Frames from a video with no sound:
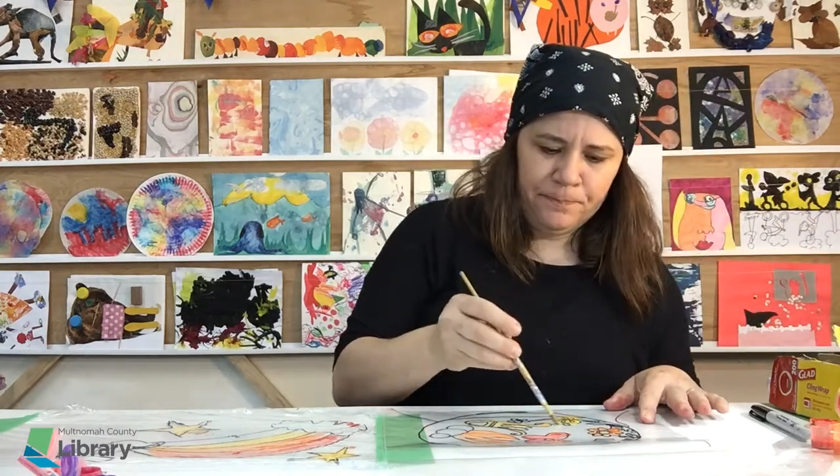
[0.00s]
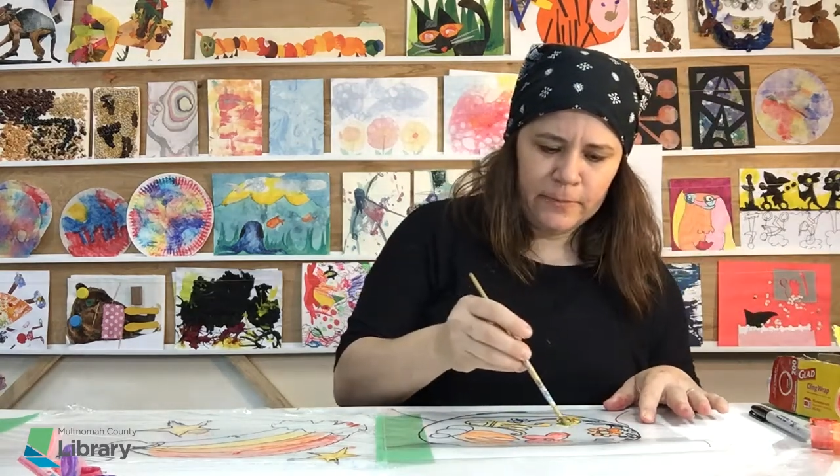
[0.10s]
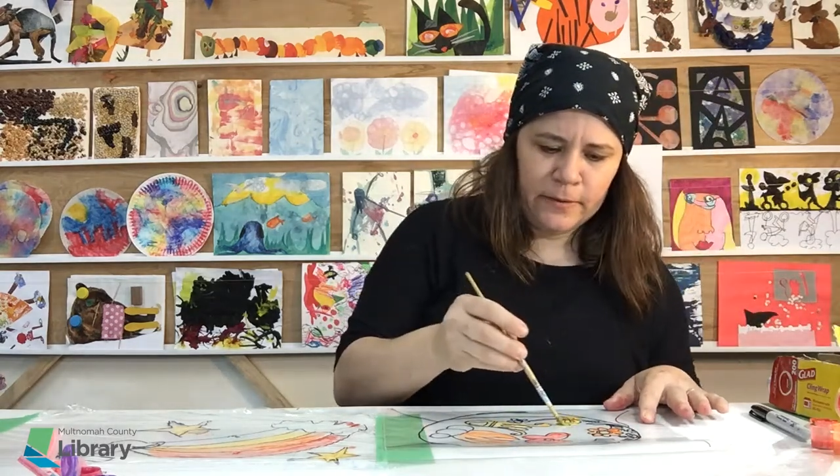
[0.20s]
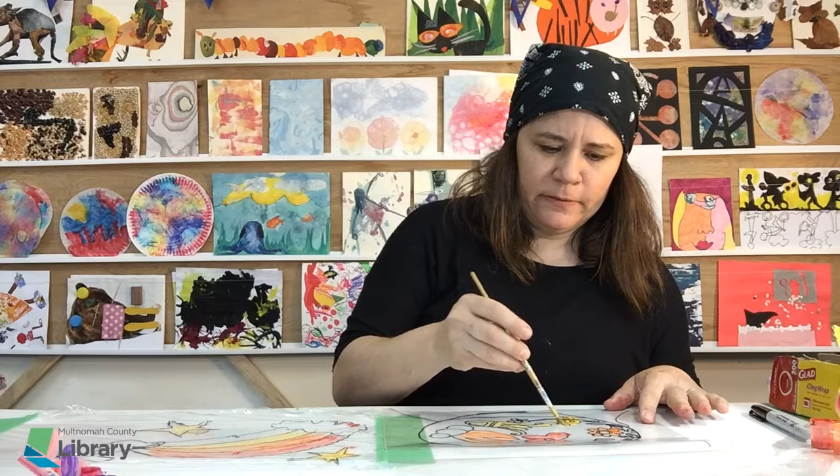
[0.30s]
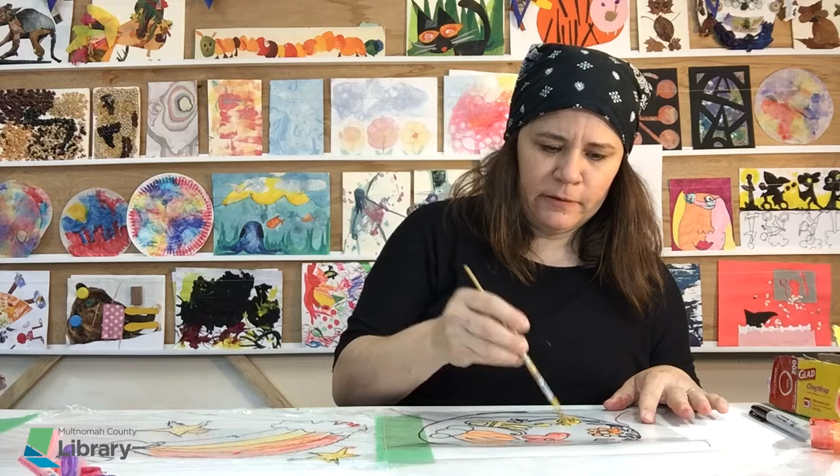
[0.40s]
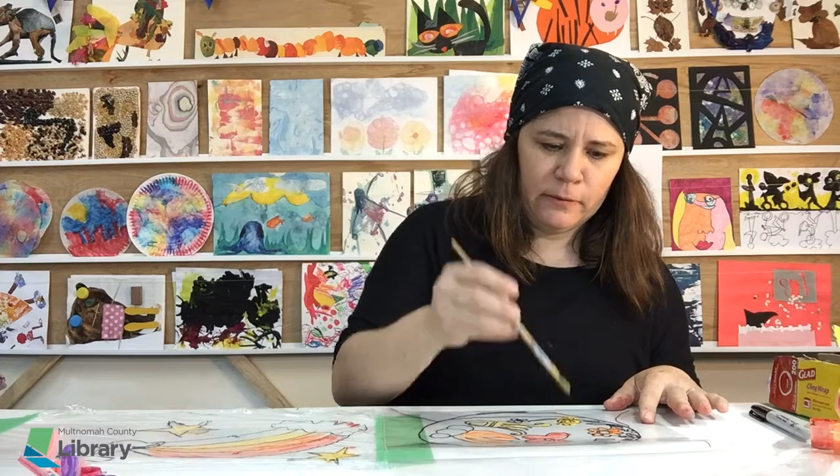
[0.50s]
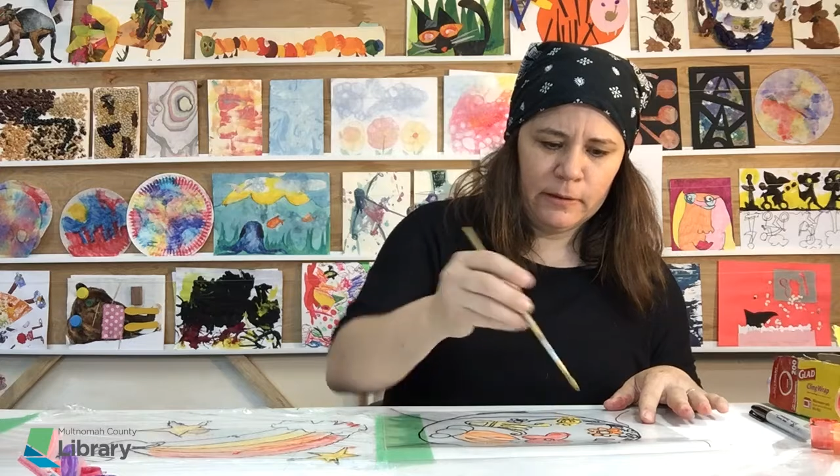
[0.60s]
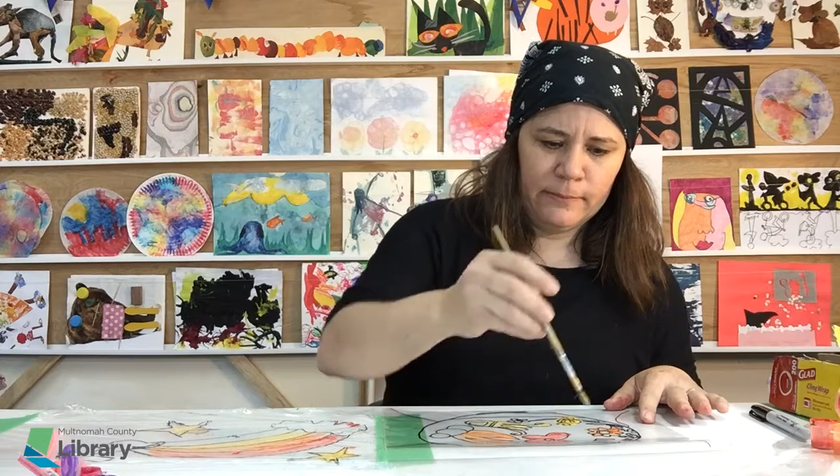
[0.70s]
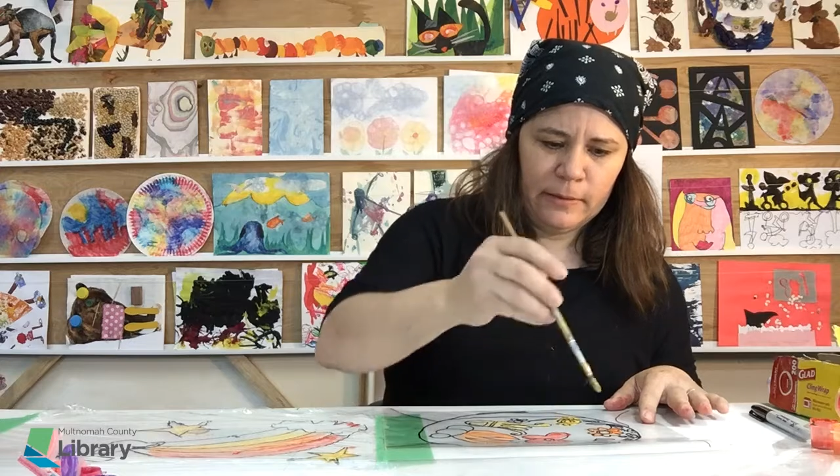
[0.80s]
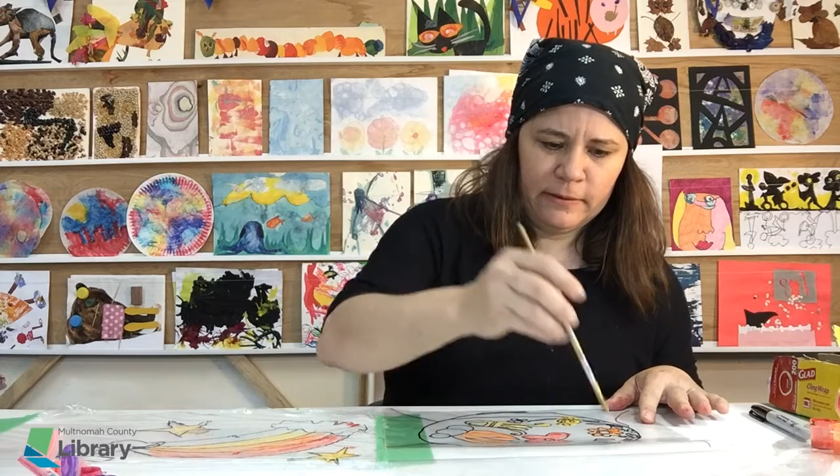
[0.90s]
So let
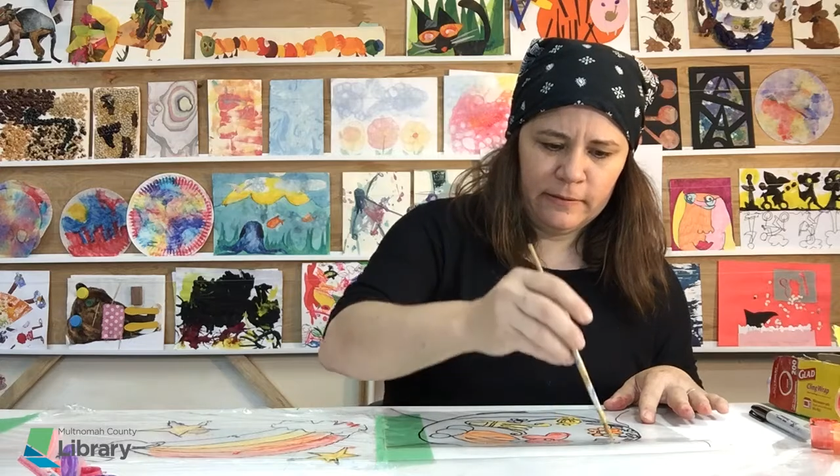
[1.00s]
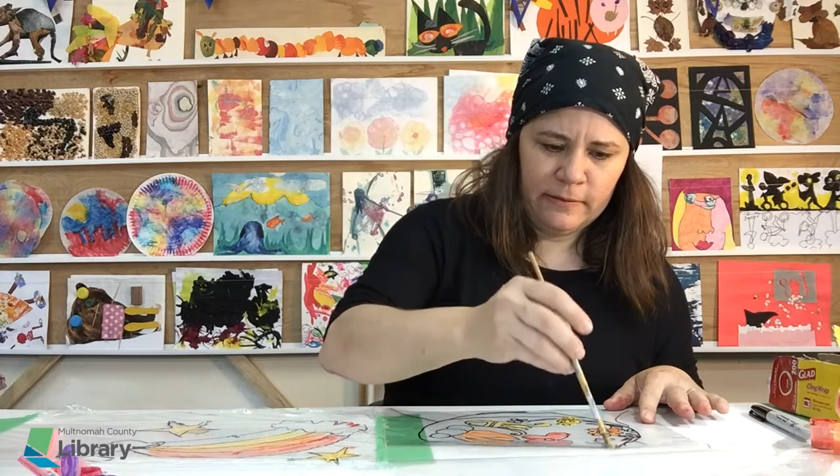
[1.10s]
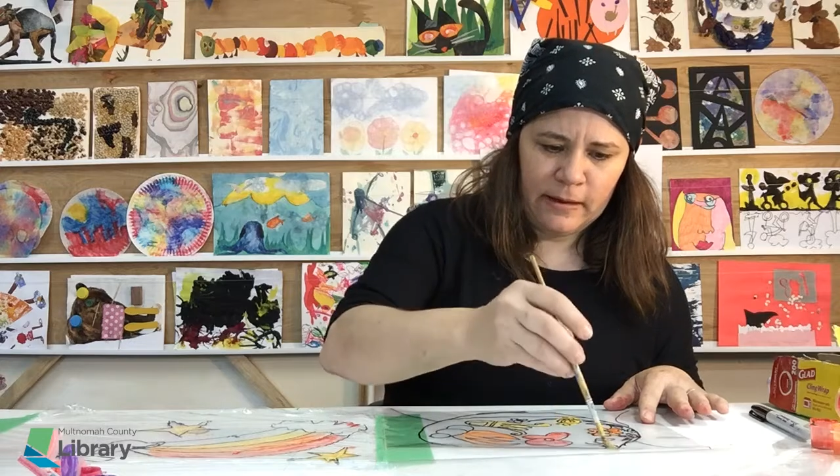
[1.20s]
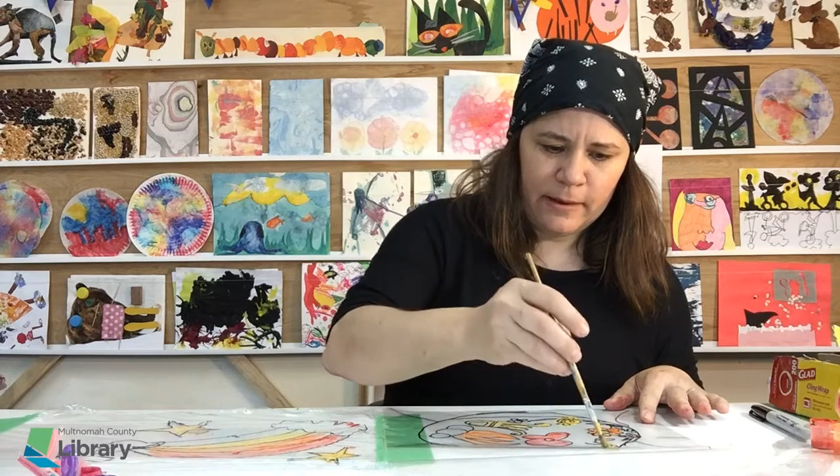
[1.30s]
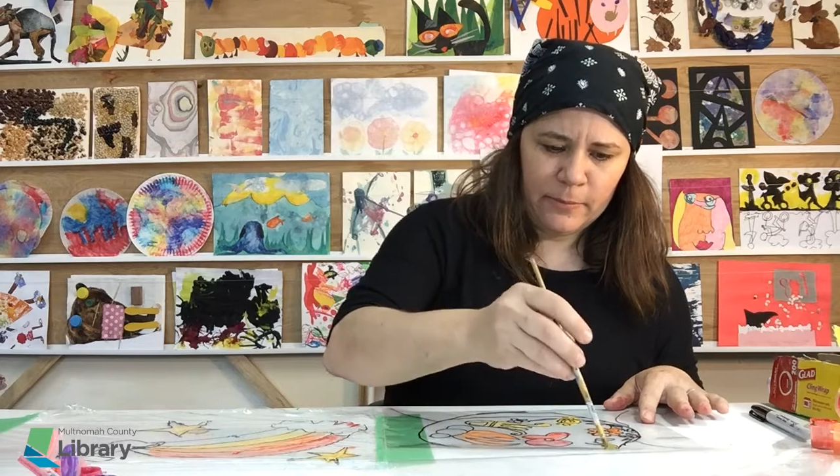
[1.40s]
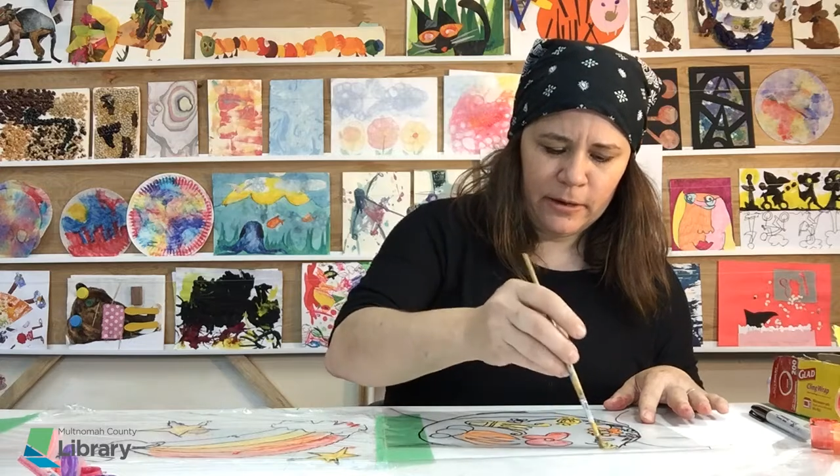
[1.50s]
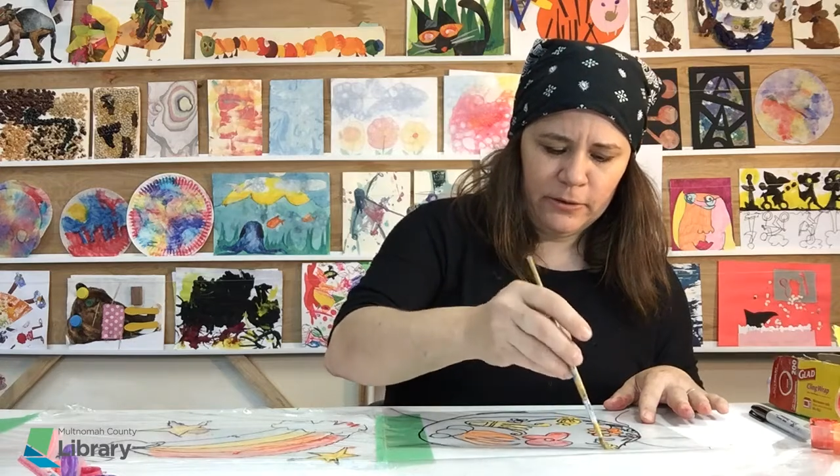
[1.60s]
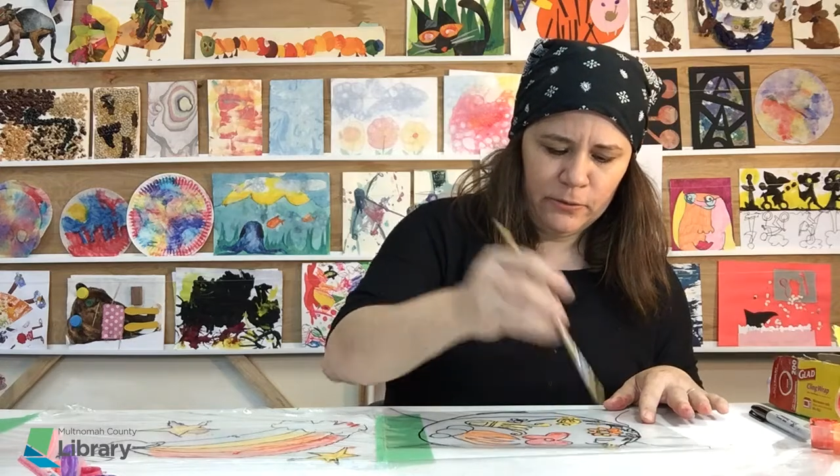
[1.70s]
me see. I'm going to do